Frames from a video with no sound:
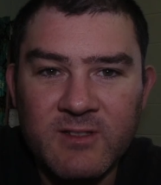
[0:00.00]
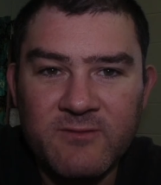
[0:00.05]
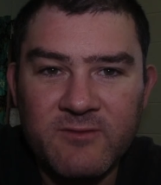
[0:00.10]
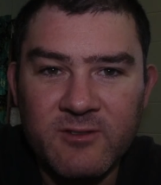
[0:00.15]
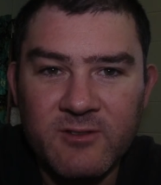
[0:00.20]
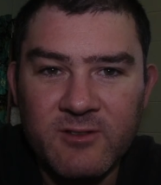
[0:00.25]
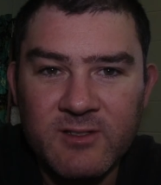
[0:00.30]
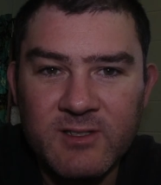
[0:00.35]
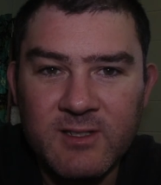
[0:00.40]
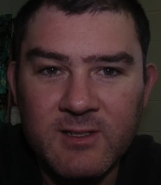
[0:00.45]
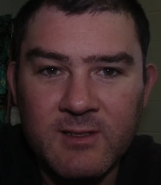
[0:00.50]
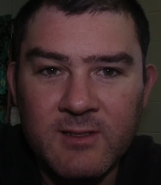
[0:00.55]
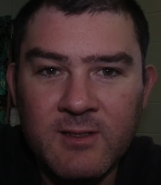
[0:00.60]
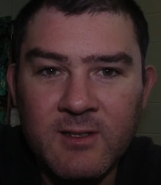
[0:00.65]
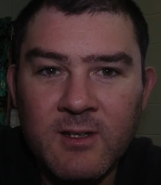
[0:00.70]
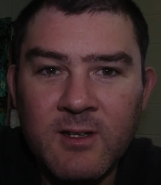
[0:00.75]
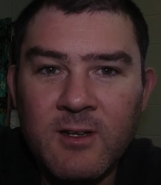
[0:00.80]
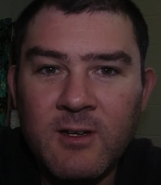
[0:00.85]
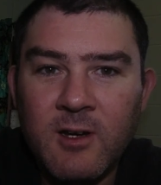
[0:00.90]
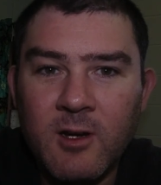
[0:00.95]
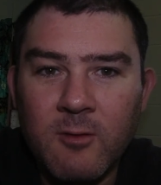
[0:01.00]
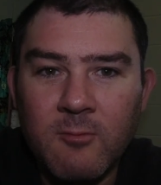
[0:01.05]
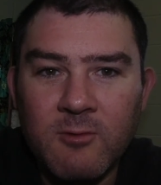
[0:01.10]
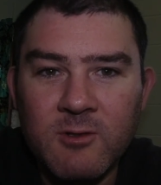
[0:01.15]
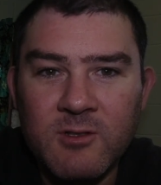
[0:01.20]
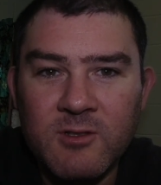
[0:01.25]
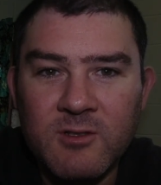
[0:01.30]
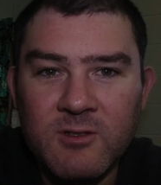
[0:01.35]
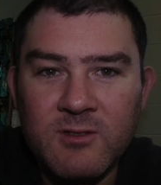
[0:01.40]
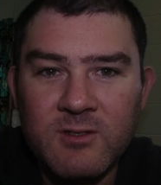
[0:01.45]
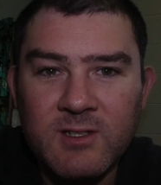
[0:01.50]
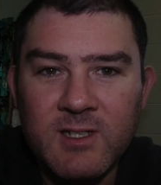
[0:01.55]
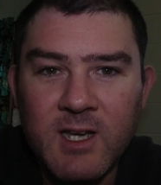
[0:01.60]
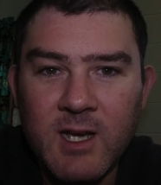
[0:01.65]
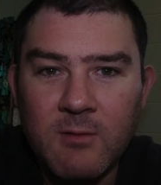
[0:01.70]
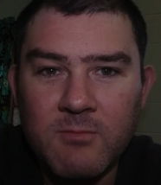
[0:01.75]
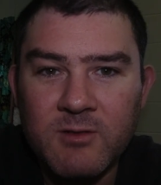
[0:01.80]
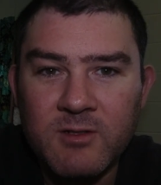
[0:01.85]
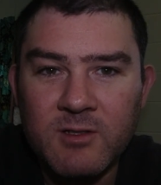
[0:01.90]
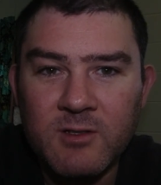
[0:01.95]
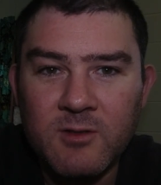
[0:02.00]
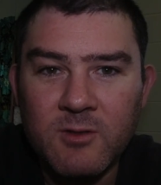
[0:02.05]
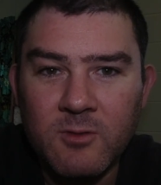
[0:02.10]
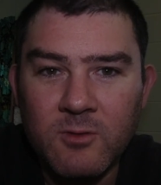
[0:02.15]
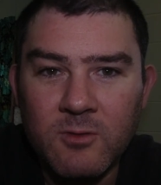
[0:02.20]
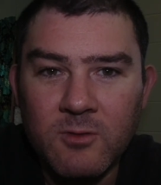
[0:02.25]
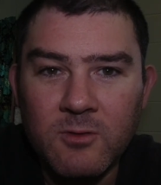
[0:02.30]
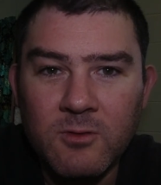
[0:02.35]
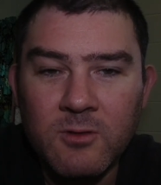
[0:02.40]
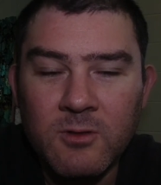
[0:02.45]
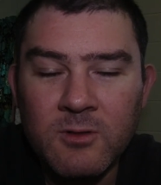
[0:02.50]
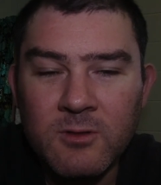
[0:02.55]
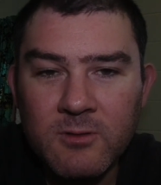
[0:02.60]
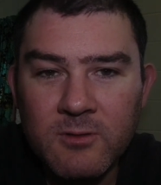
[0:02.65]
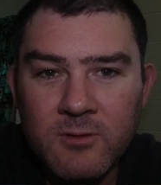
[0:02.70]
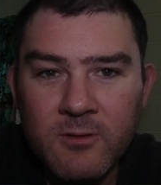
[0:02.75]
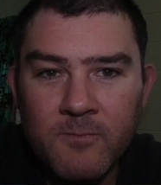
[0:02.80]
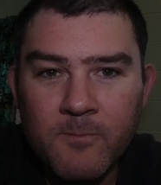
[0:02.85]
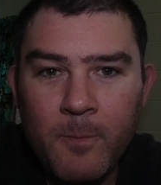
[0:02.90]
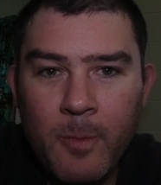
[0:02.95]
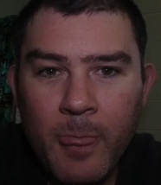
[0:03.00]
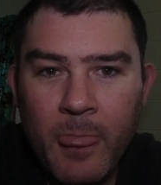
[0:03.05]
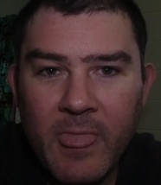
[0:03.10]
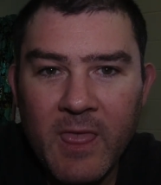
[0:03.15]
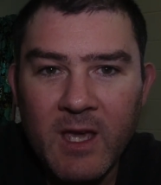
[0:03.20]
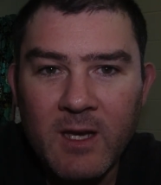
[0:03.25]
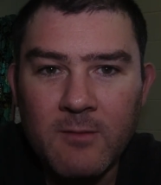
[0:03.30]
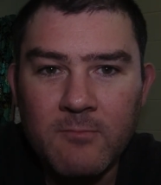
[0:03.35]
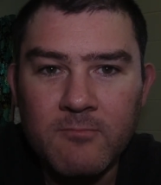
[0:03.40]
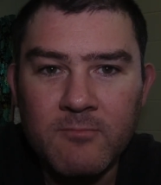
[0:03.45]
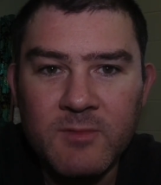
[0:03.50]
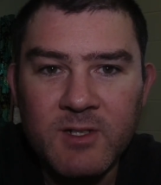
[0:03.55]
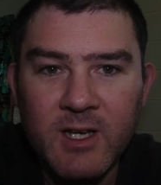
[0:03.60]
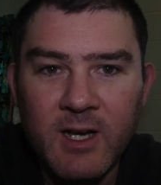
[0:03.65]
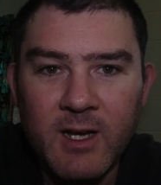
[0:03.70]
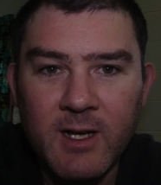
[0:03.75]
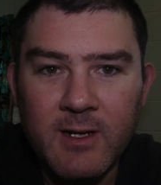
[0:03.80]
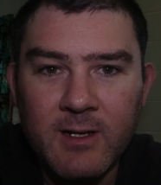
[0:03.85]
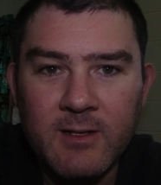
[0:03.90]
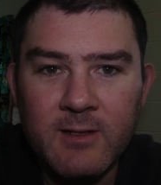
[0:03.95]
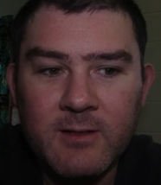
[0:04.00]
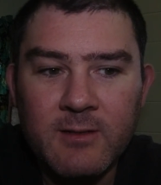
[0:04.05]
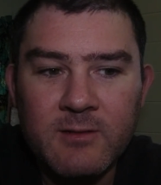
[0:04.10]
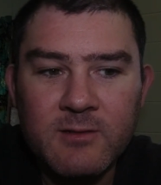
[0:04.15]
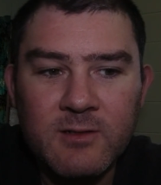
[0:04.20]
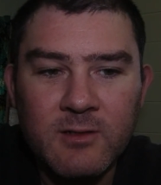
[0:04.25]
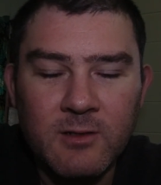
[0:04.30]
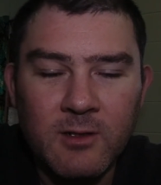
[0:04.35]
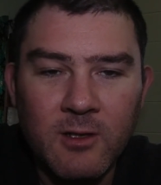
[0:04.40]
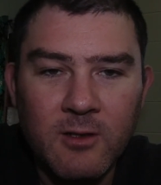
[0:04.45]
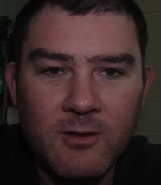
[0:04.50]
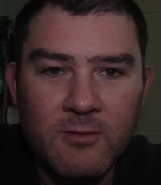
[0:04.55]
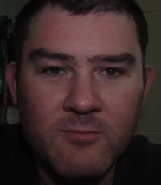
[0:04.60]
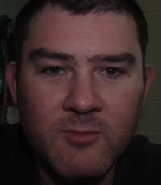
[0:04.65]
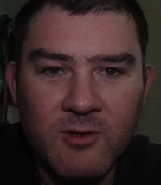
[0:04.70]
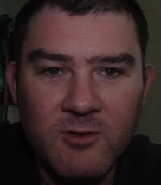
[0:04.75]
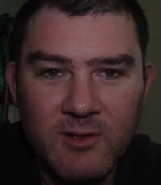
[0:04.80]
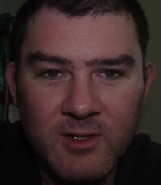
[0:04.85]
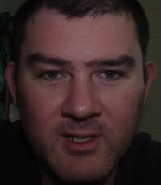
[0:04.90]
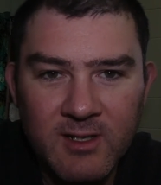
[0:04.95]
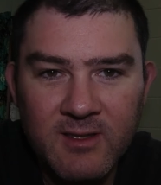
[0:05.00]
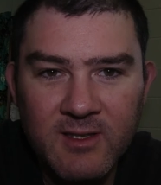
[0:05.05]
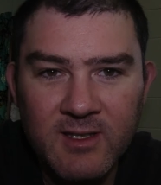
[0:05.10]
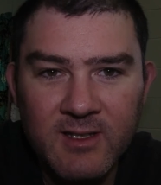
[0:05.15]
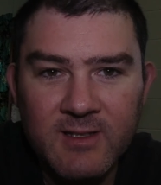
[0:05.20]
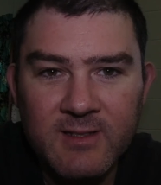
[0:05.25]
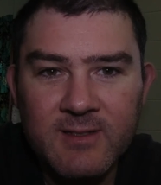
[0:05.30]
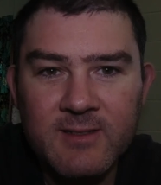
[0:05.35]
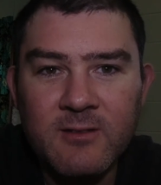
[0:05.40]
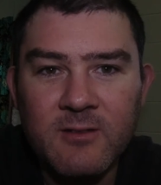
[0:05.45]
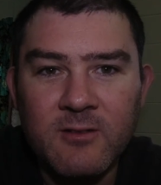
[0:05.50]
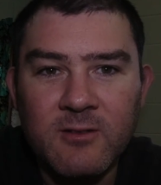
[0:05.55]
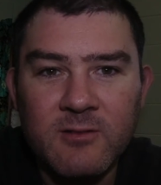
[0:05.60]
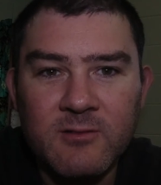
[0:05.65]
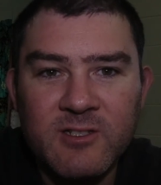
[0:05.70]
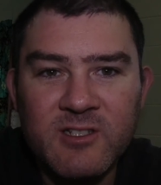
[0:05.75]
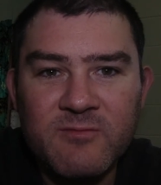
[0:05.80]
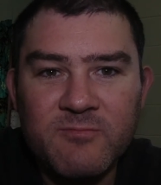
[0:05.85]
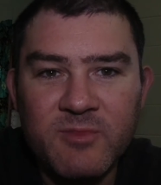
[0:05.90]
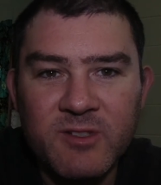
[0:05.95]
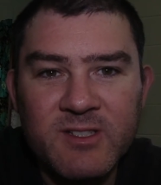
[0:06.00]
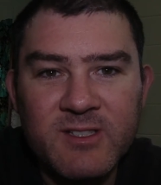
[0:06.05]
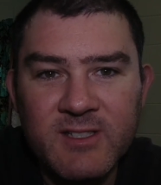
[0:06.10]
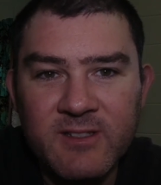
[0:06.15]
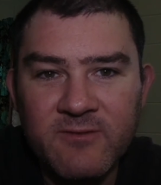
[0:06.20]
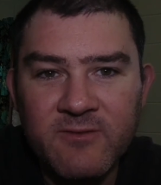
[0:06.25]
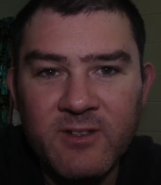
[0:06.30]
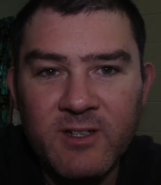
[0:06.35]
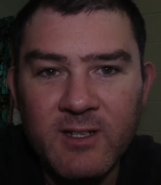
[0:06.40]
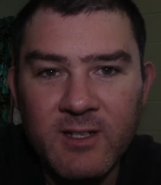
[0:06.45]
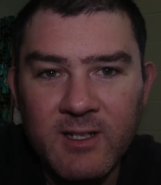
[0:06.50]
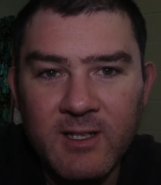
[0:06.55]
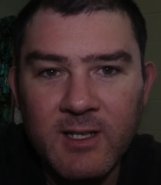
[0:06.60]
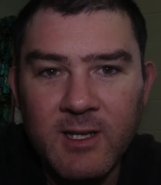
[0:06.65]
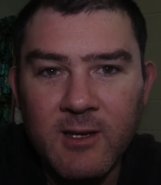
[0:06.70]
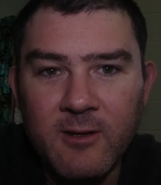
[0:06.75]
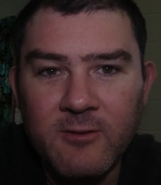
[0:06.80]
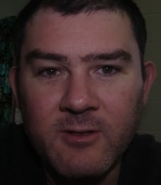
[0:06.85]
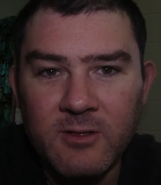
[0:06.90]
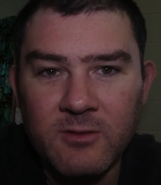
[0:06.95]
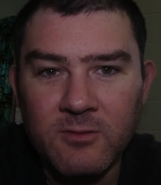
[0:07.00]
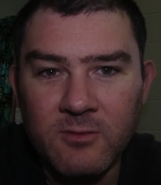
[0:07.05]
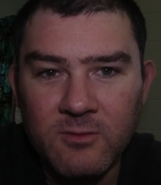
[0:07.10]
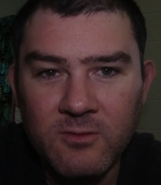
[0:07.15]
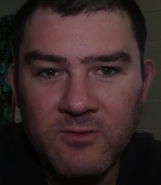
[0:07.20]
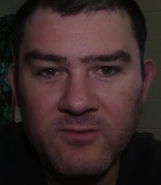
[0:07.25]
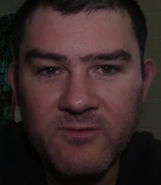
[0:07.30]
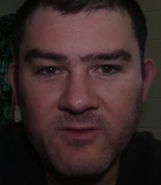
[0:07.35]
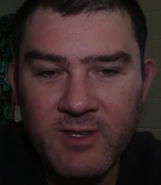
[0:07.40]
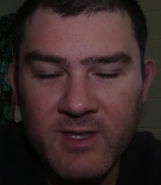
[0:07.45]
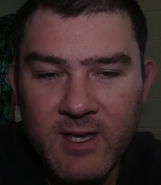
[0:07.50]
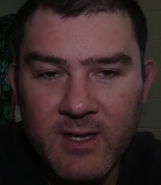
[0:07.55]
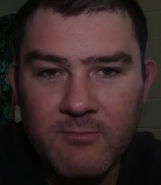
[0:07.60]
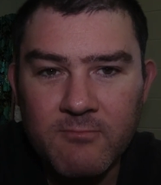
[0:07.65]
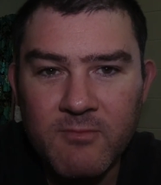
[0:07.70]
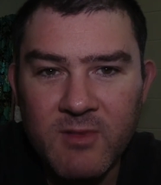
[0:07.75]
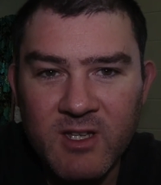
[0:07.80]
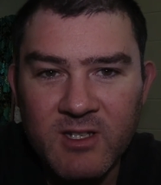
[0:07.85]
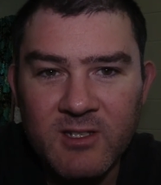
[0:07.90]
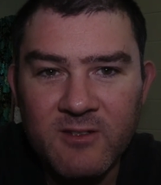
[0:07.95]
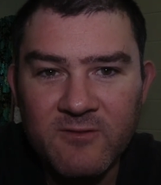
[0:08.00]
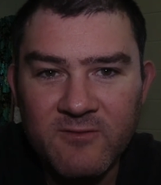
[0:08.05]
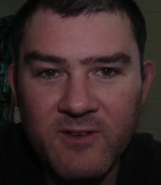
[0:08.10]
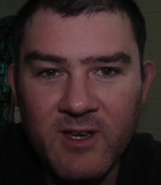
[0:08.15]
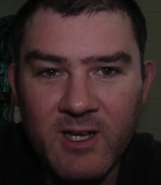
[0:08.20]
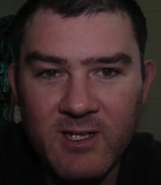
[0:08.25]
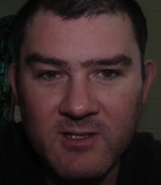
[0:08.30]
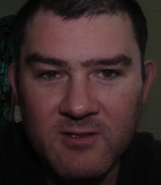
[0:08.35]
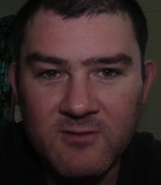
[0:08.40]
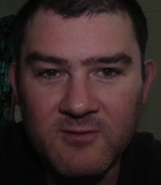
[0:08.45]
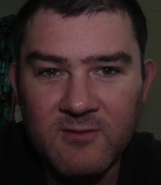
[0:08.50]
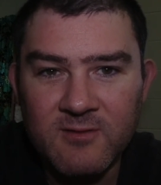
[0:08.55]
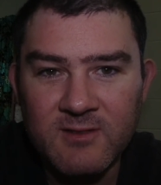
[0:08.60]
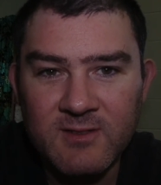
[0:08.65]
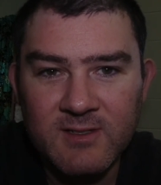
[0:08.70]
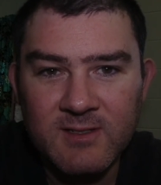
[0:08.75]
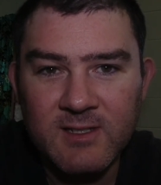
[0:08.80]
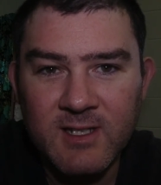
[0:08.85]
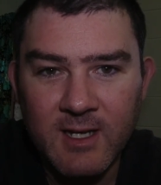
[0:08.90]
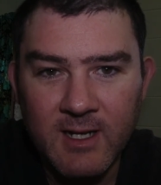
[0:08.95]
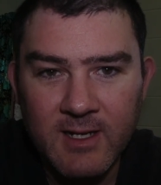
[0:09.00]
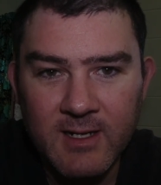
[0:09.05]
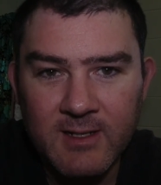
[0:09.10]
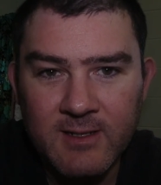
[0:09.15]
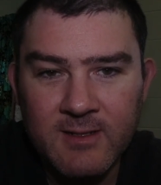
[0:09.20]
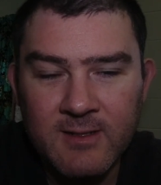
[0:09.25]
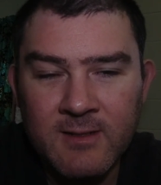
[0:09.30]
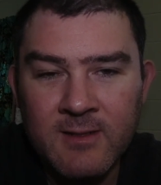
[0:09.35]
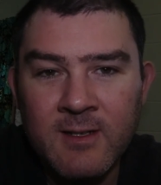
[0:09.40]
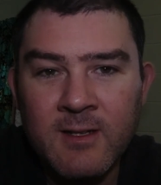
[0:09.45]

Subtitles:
versa. I wouldn't use cup and core data to load monolithics. I'd specifically go and look for that manufacturer's data